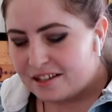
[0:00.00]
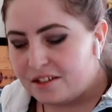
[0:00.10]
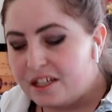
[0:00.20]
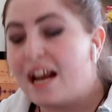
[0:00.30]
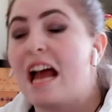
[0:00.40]

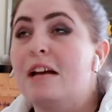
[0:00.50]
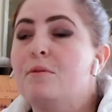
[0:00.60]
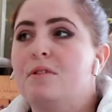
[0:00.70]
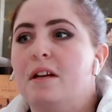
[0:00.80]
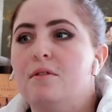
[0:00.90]
so yeah it
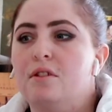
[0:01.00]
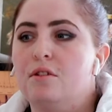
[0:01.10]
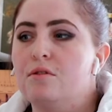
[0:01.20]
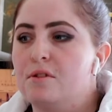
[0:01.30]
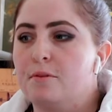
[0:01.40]
was it was
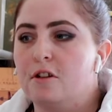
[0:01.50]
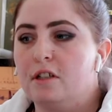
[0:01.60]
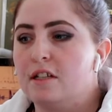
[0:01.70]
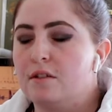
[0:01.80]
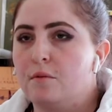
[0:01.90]
used
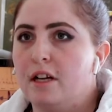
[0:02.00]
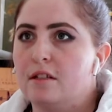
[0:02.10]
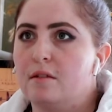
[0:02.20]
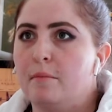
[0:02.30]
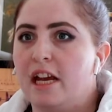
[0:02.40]
purely as a way
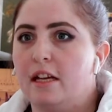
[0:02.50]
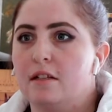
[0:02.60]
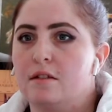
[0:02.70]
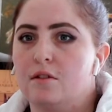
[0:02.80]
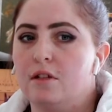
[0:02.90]
to make
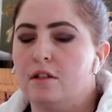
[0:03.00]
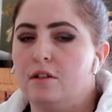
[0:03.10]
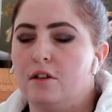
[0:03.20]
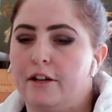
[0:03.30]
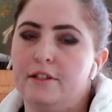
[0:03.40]
it so that
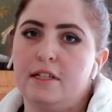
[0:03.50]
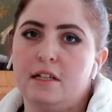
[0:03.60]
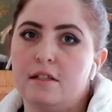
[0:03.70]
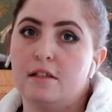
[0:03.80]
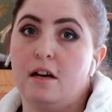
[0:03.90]
the united
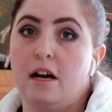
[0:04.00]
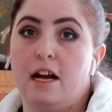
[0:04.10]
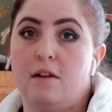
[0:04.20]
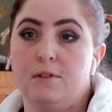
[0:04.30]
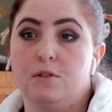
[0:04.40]
states did not
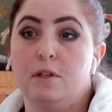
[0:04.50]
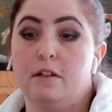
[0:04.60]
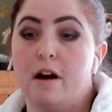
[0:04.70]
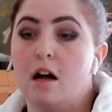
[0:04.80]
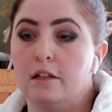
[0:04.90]
have to
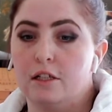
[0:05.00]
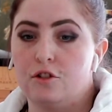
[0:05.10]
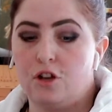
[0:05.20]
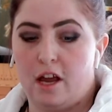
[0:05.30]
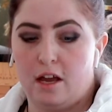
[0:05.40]

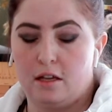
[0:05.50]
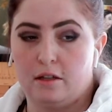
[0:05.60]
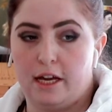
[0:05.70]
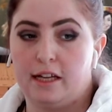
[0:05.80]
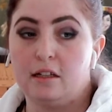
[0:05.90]
acknowledge
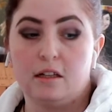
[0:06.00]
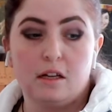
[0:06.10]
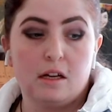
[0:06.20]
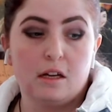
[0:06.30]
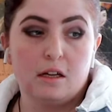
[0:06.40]
and like
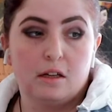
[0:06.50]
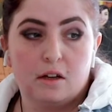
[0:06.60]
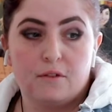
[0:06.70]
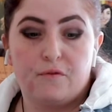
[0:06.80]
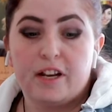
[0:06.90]

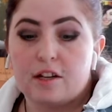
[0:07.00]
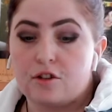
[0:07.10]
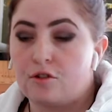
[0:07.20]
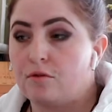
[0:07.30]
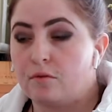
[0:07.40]

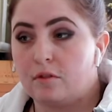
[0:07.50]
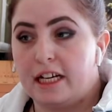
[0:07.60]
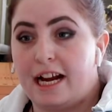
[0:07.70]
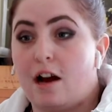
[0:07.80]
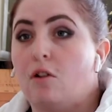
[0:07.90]
finish through
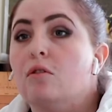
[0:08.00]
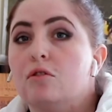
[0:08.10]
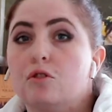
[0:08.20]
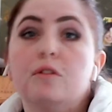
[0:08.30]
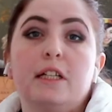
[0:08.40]
like
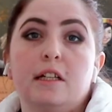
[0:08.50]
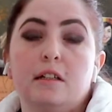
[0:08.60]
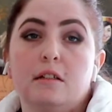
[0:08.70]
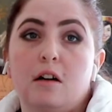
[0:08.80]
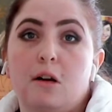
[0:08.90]
out
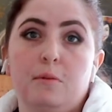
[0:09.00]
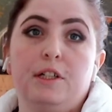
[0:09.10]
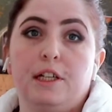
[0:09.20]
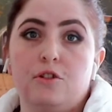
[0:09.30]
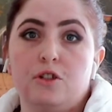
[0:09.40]
treaty
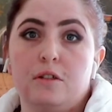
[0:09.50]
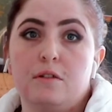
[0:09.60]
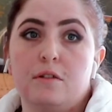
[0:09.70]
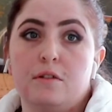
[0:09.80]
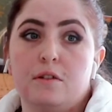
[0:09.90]

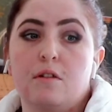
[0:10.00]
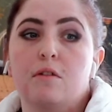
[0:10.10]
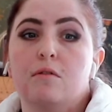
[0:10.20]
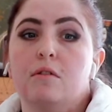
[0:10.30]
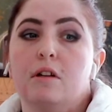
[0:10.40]
obligations
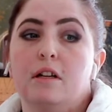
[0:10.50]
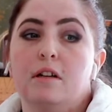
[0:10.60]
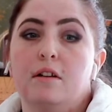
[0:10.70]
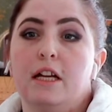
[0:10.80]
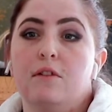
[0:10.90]
so
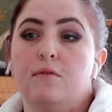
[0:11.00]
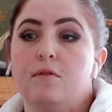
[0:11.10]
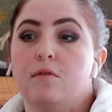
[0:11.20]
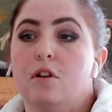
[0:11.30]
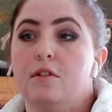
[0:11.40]

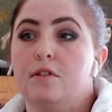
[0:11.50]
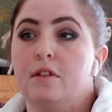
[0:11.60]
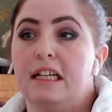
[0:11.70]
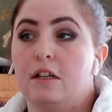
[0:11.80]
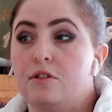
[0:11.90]
if a,
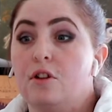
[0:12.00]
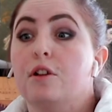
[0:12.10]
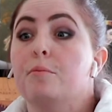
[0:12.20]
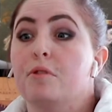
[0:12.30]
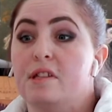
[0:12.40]
like a
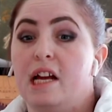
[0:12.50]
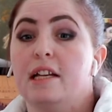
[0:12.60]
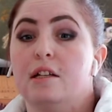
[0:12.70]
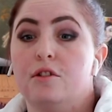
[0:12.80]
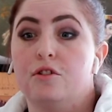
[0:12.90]
certain
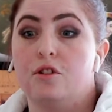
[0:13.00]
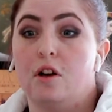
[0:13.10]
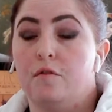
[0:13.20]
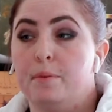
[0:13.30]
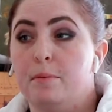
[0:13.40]
percentage
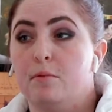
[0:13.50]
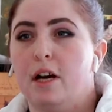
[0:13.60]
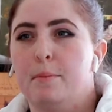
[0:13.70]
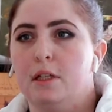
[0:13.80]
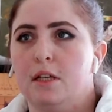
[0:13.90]
of people,
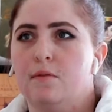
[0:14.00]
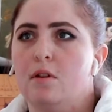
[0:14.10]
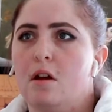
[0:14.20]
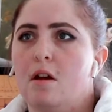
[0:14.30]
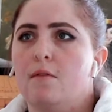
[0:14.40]
I
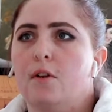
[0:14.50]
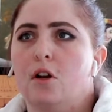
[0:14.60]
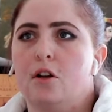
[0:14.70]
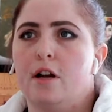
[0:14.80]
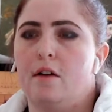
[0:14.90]
believe
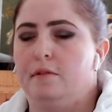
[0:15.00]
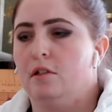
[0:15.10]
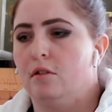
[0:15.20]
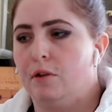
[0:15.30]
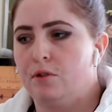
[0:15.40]
for
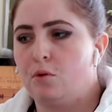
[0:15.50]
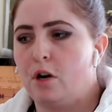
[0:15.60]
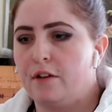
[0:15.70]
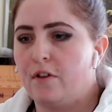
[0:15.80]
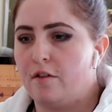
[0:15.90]
Navajo, it was
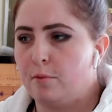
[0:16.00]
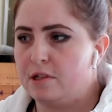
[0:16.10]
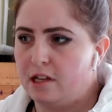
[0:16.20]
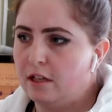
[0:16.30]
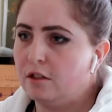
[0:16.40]

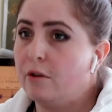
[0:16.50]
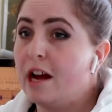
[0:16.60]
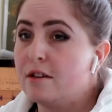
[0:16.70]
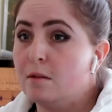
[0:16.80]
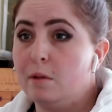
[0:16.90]
25% you
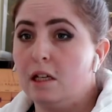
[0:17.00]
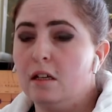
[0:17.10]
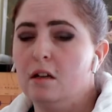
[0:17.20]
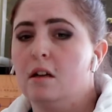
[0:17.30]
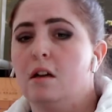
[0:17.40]
had to
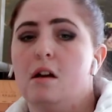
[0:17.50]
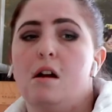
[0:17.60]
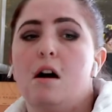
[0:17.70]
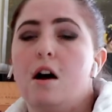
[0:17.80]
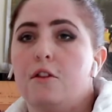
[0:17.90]
be.
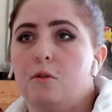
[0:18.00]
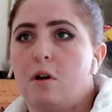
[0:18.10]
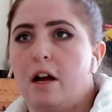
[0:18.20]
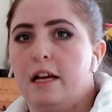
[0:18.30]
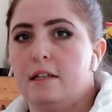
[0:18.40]

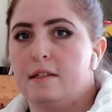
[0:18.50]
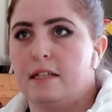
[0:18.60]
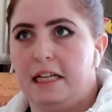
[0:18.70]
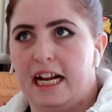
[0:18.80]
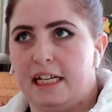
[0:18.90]

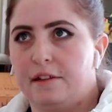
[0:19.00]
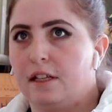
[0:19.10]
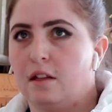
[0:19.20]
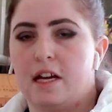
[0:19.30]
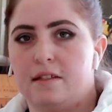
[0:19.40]
Otherwise, like
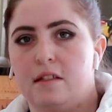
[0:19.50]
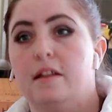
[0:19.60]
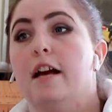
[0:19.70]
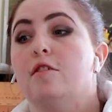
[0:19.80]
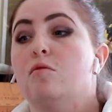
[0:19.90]
anything less
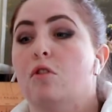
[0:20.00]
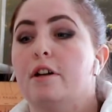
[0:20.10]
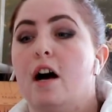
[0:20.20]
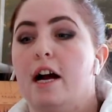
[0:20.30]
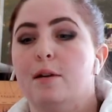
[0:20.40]
than that, you were
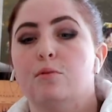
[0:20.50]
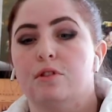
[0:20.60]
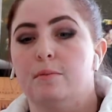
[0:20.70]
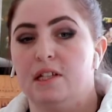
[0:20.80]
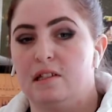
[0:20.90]
not able
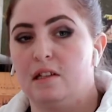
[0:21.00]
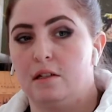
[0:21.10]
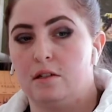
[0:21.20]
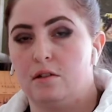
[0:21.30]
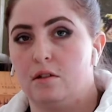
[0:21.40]
to be a
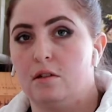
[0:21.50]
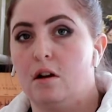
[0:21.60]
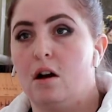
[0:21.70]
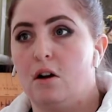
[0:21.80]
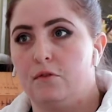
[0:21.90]
citizen
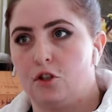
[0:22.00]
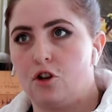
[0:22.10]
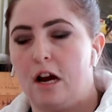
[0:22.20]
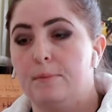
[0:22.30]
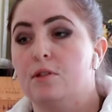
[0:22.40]
of your
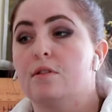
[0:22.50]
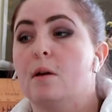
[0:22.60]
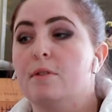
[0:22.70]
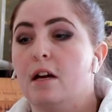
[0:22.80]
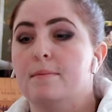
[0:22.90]
tribe. So
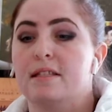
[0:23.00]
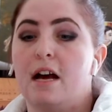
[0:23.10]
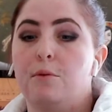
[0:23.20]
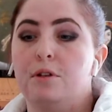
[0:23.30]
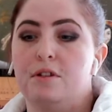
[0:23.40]
sometimes
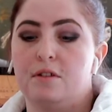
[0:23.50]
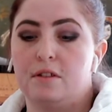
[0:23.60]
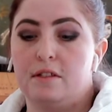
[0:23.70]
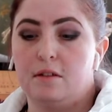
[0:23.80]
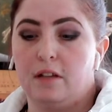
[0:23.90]
that would
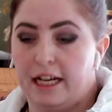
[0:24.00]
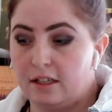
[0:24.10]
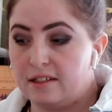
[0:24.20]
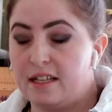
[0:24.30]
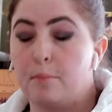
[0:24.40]

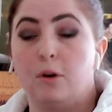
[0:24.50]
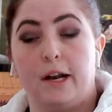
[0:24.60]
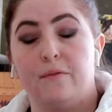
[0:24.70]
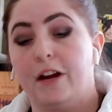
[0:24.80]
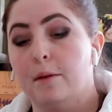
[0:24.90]
like
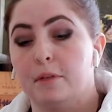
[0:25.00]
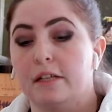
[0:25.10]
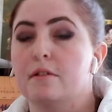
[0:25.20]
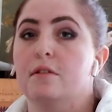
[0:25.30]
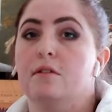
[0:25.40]
separate
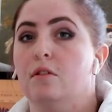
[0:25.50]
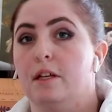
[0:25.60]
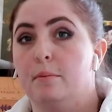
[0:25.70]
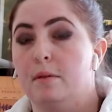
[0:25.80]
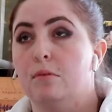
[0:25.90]
families. So,
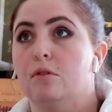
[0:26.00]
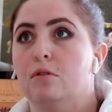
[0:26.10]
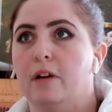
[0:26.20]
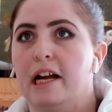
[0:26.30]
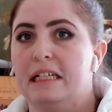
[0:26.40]
like people
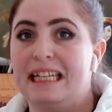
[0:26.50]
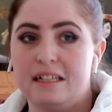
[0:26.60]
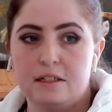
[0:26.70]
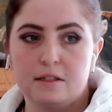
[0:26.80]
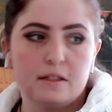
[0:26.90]
who had
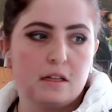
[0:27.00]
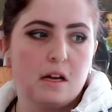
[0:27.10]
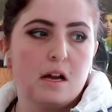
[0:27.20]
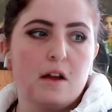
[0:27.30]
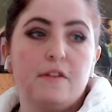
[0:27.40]
kids,
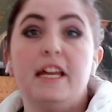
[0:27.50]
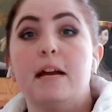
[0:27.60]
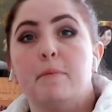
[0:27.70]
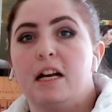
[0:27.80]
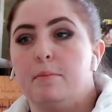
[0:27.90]

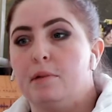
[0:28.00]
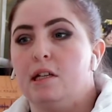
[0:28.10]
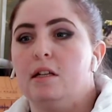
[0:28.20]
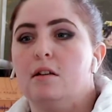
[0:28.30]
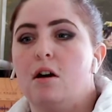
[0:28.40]
they might
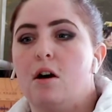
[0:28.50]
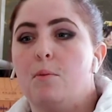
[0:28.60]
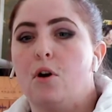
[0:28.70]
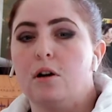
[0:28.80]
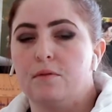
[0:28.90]
be a
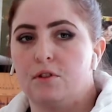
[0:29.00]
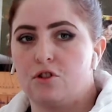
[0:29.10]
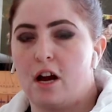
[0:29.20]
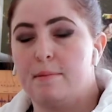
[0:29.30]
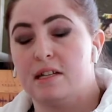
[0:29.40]
part of the
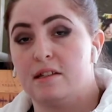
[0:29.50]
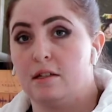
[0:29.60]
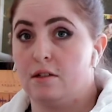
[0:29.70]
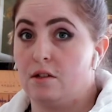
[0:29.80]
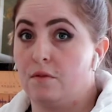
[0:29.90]
tribe and a
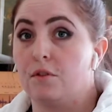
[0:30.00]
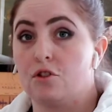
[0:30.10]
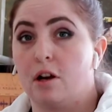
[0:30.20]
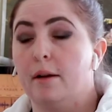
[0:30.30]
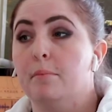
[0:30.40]
citizen of the
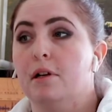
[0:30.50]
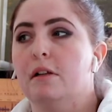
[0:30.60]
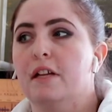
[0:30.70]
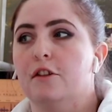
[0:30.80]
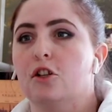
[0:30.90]
tribe,
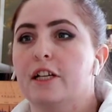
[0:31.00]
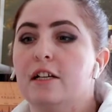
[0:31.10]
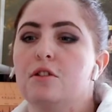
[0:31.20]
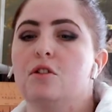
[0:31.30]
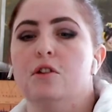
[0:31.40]
but then their
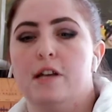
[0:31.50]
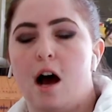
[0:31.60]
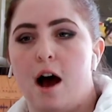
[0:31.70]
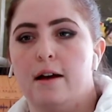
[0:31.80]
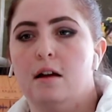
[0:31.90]
kids could
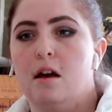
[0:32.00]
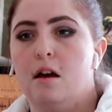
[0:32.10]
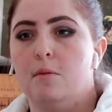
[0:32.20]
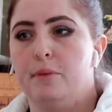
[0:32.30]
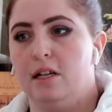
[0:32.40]
not
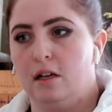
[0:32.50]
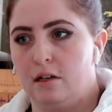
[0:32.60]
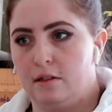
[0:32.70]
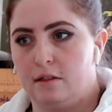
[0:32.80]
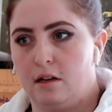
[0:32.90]

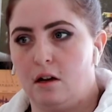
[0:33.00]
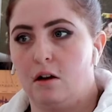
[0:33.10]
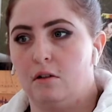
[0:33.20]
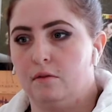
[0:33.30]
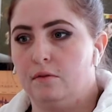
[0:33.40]
because
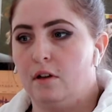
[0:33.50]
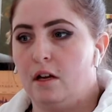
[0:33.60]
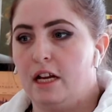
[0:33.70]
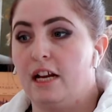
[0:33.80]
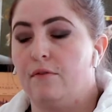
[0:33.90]
of
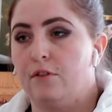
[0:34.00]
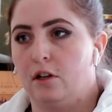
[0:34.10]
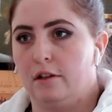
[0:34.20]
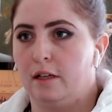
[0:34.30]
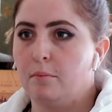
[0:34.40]
if
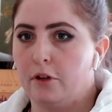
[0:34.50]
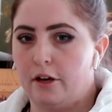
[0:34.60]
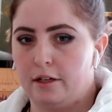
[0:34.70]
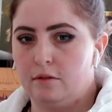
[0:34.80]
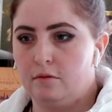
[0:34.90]
their like
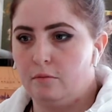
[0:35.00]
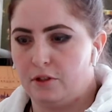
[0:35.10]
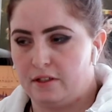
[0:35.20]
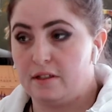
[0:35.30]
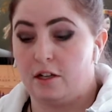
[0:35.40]
blood
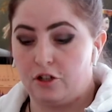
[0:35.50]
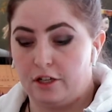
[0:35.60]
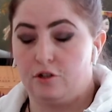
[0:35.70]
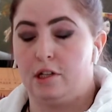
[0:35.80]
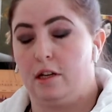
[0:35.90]
was
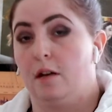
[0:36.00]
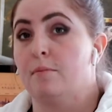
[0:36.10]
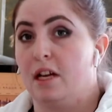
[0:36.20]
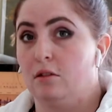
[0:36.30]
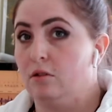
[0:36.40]
essentially, as you said,
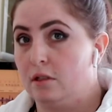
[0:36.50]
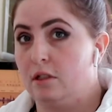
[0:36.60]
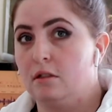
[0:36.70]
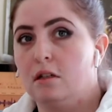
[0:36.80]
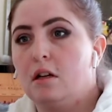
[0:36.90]

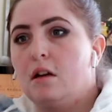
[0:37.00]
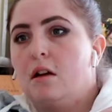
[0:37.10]
diluted.